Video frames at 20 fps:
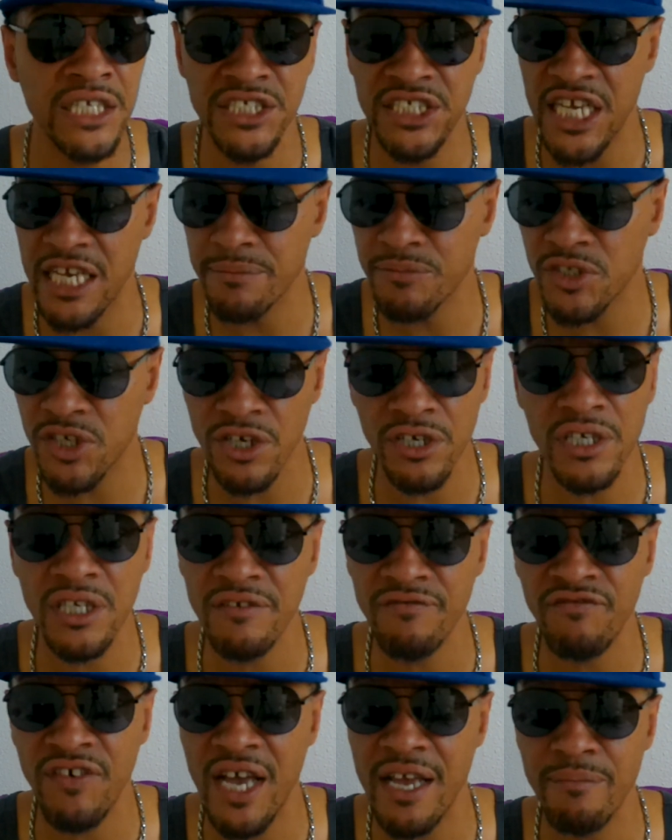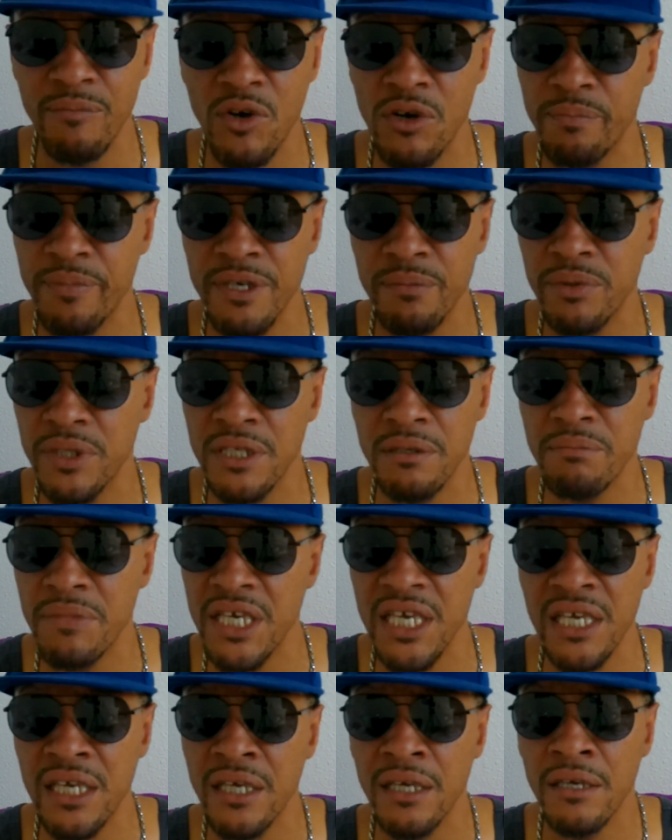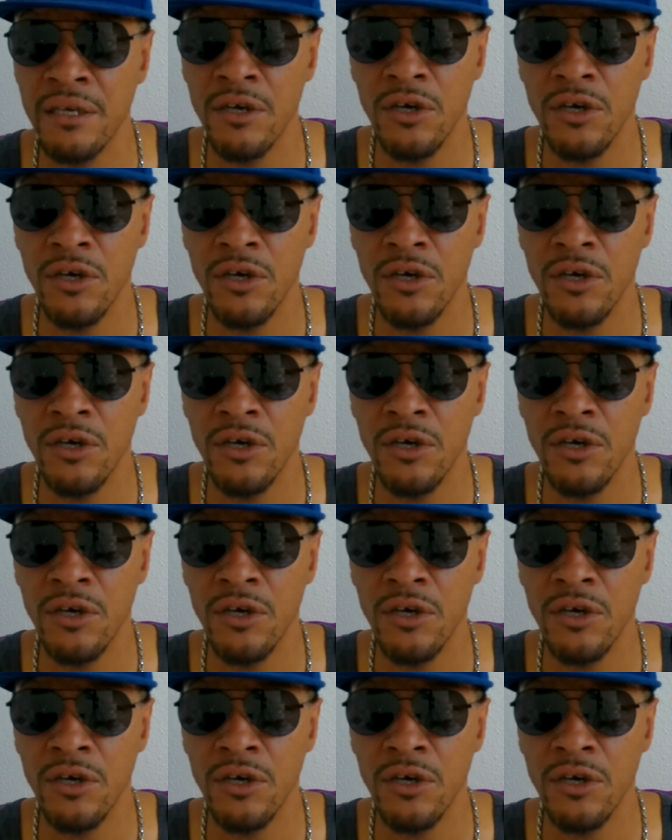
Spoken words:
James Kirkland fight more people than me?